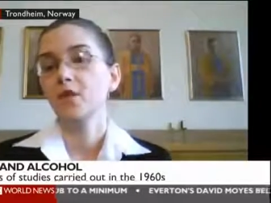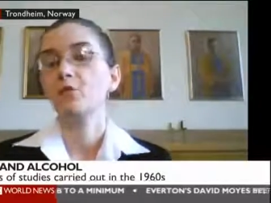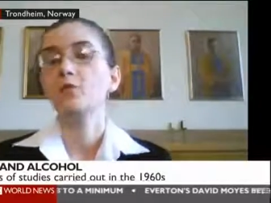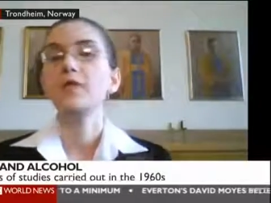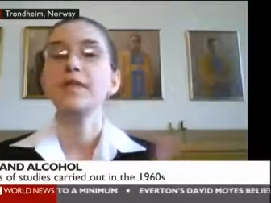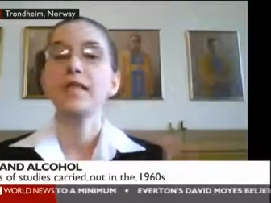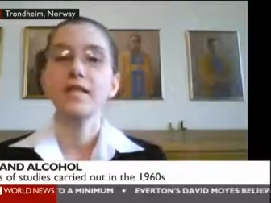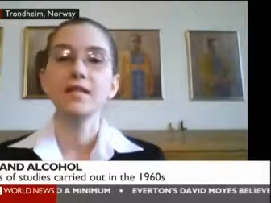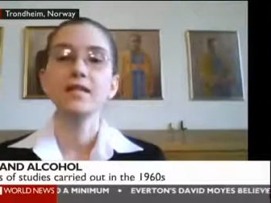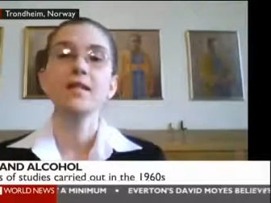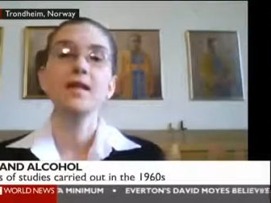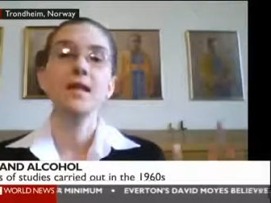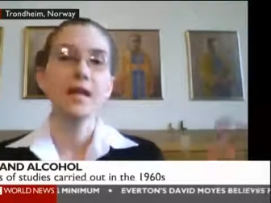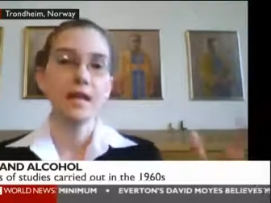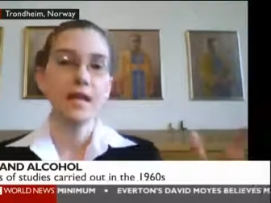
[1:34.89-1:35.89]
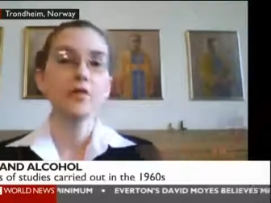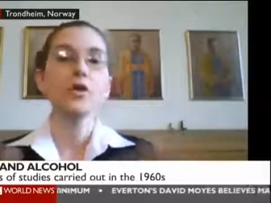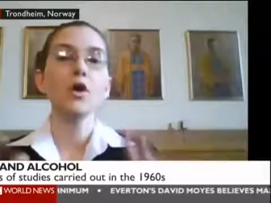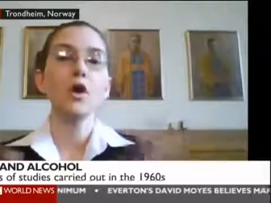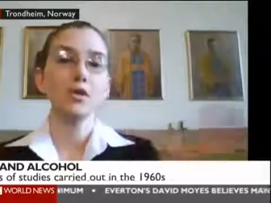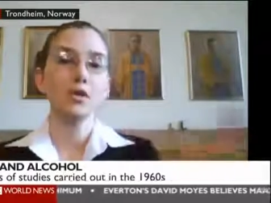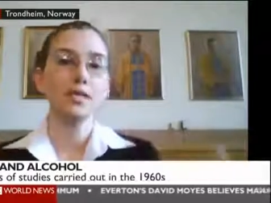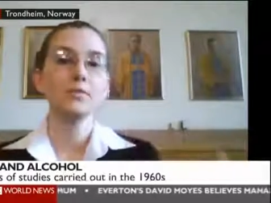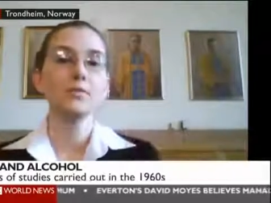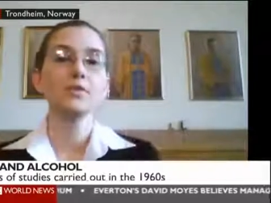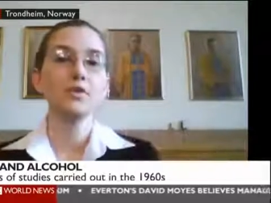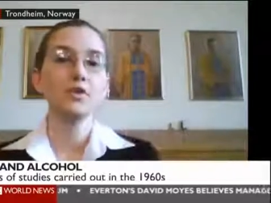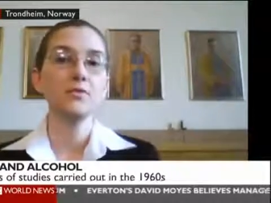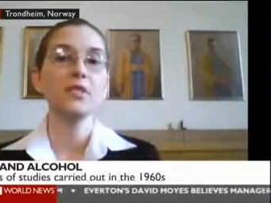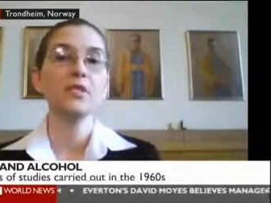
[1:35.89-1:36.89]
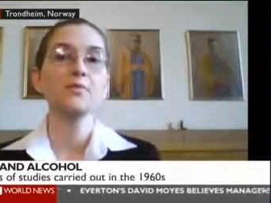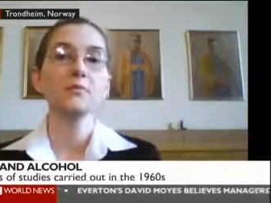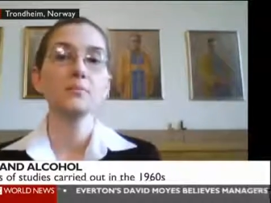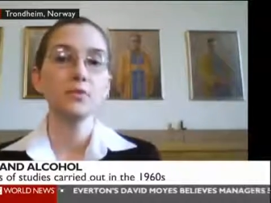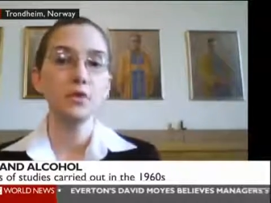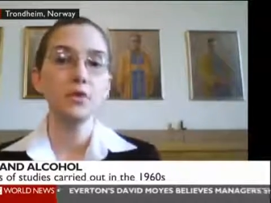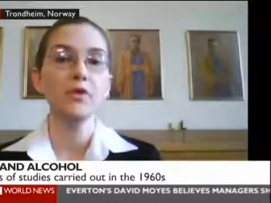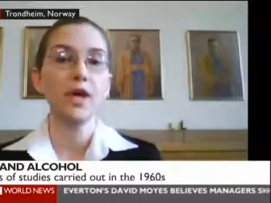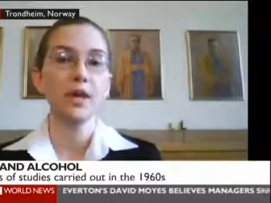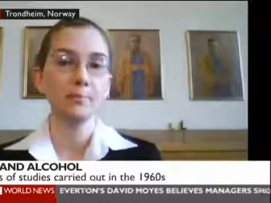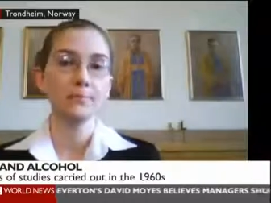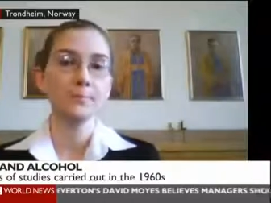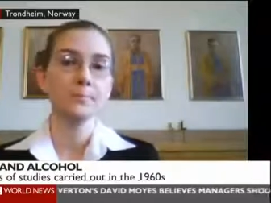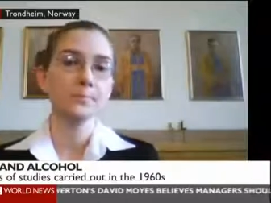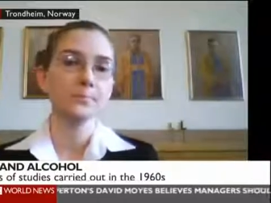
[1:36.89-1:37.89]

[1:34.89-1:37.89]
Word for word: within an alcoholism treatment program.